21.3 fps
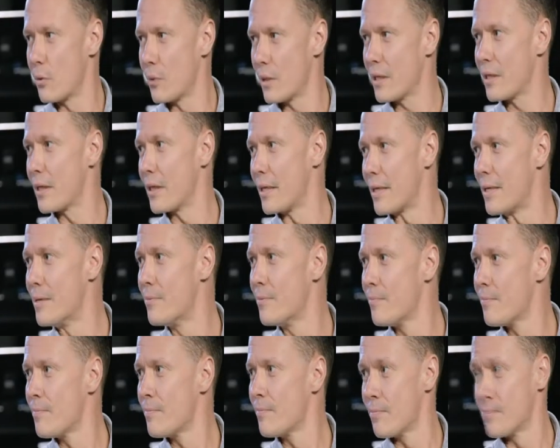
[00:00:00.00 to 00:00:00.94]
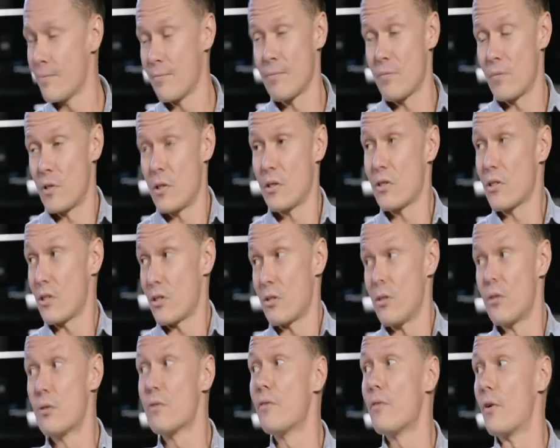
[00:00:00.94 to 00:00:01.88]
quickly just
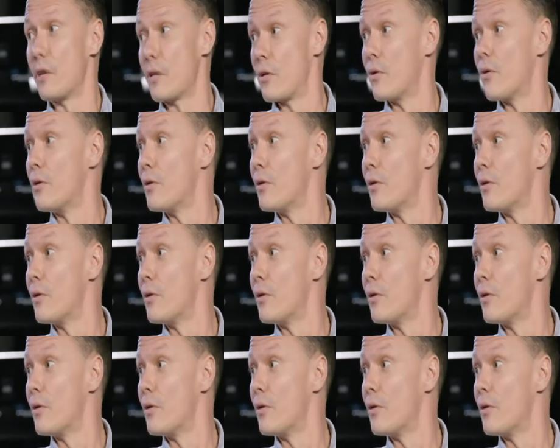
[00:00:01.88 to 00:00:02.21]
doesn't look very